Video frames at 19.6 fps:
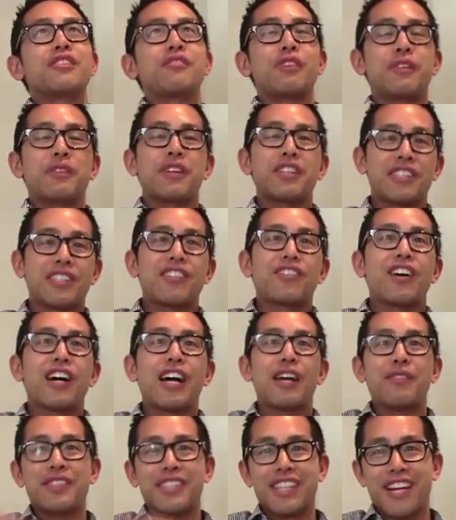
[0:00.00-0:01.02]
one because the
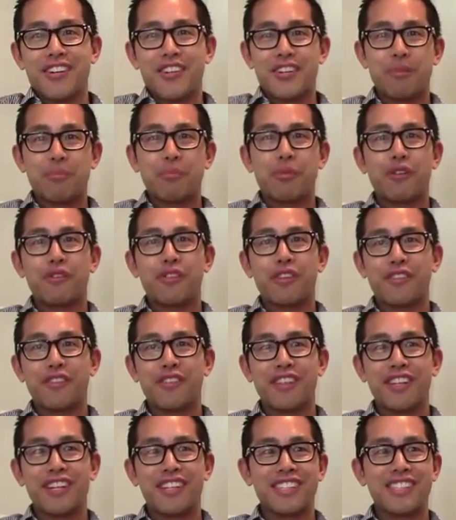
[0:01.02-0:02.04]
time is actually perfect for
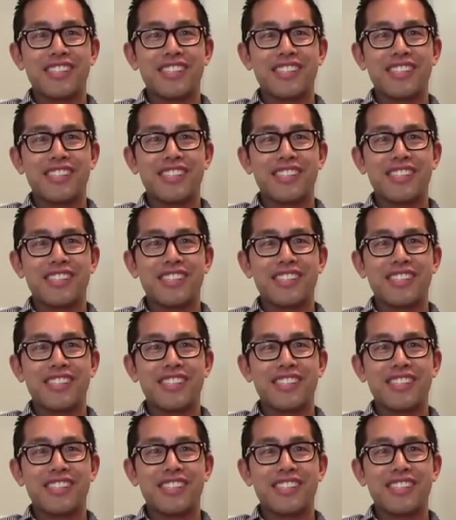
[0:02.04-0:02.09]
this.